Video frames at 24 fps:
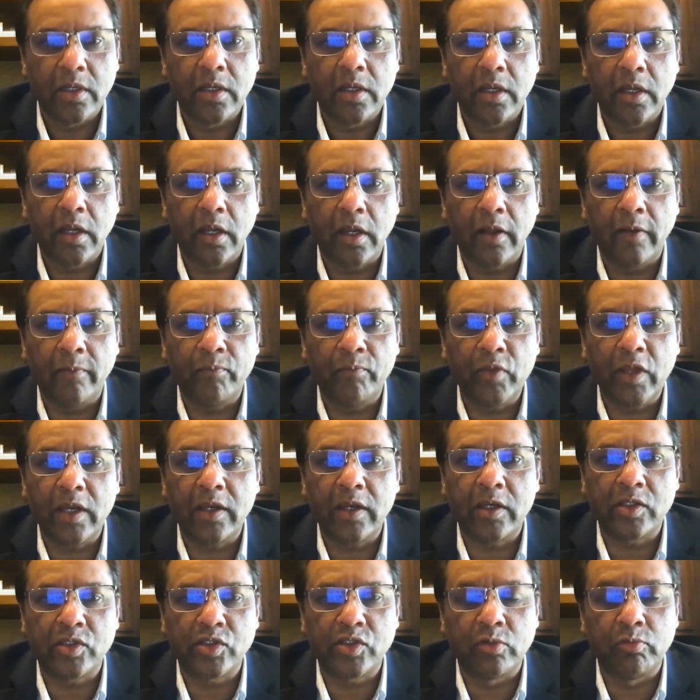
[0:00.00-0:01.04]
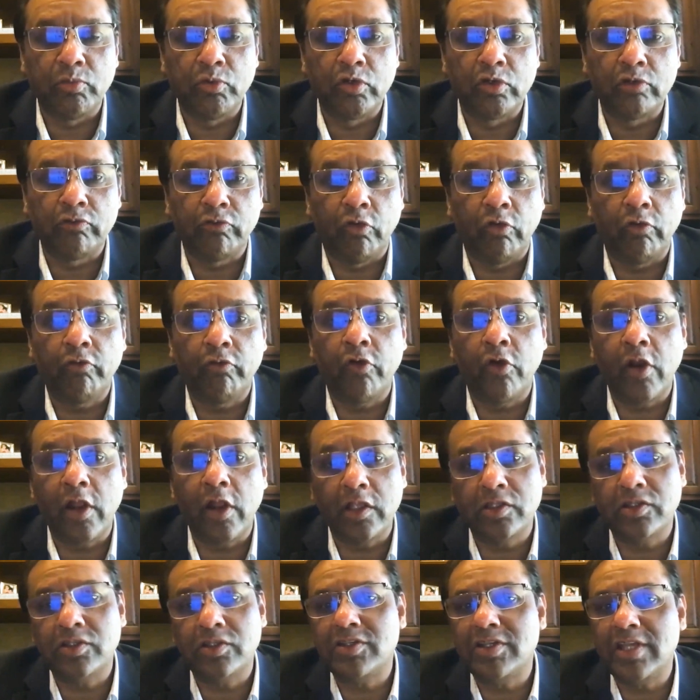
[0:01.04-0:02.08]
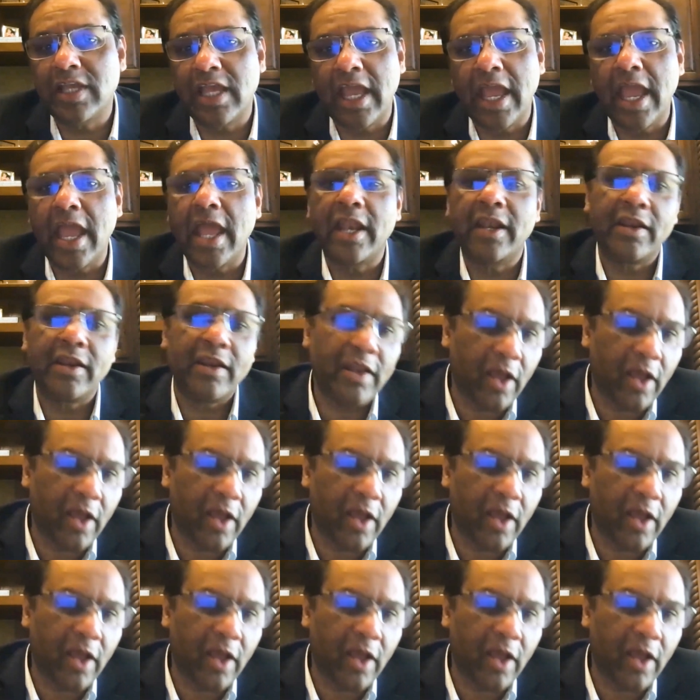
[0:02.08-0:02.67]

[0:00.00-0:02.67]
that distributes phone for us and